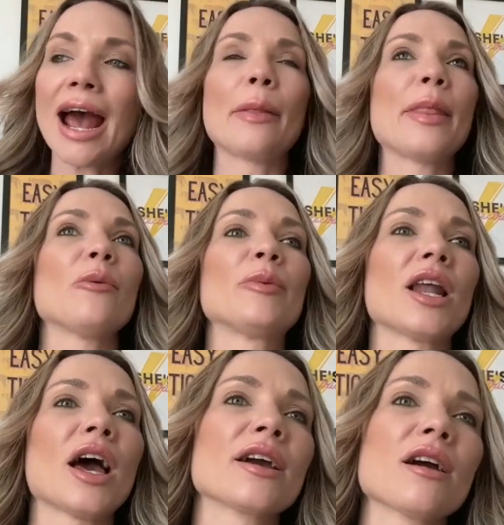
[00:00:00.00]
and they'll be
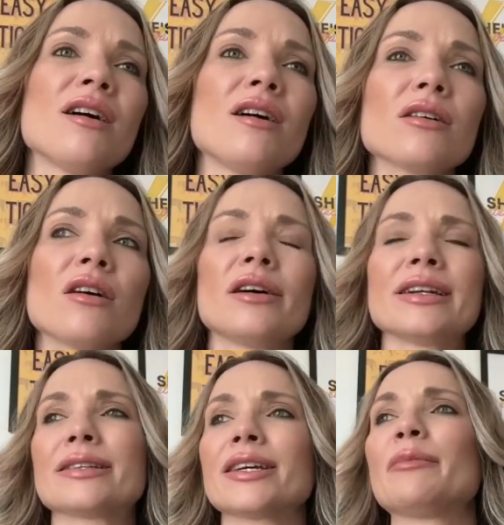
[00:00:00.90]
like, oh God,
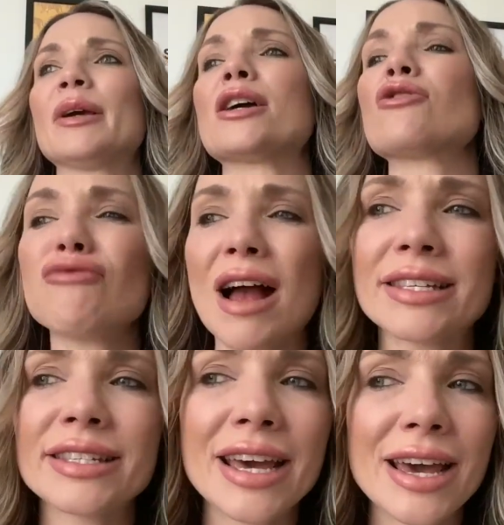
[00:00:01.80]
it's going to be
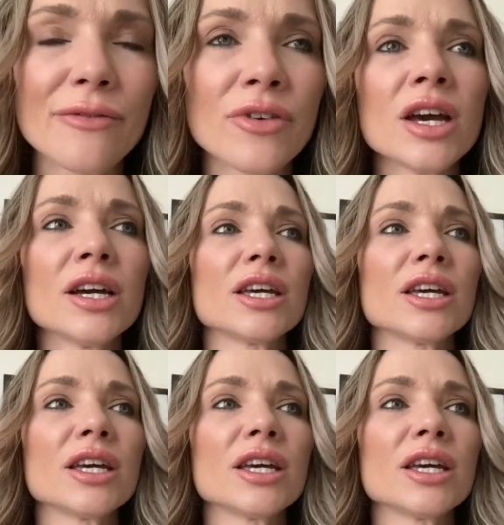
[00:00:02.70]
aggressive.